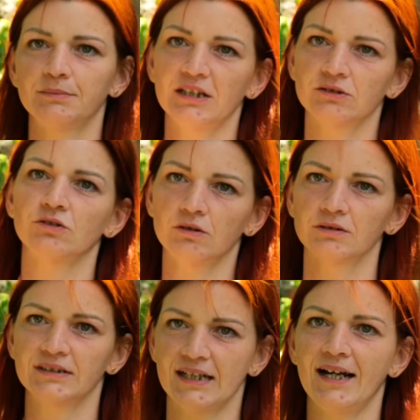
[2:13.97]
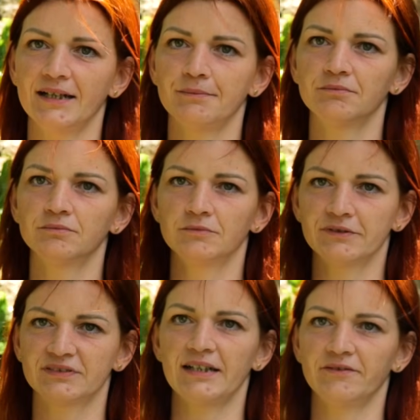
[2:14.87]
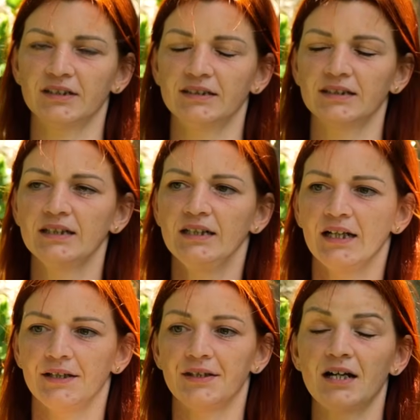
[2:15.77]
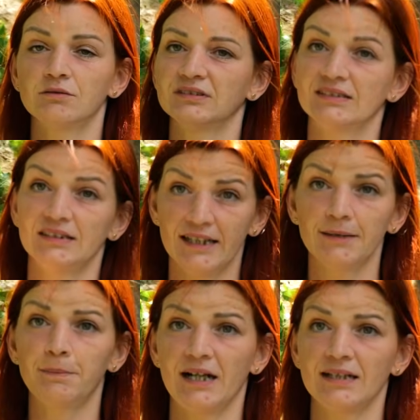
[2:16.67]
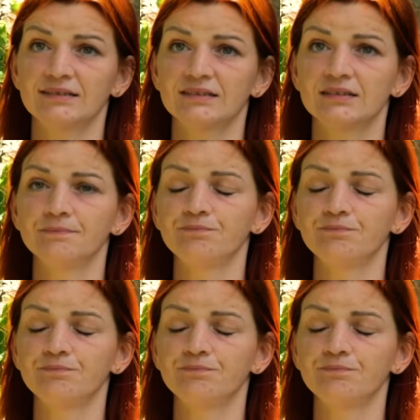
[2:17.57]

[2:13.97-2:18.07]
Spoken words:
the method all the time with Severin, and now it's a year past,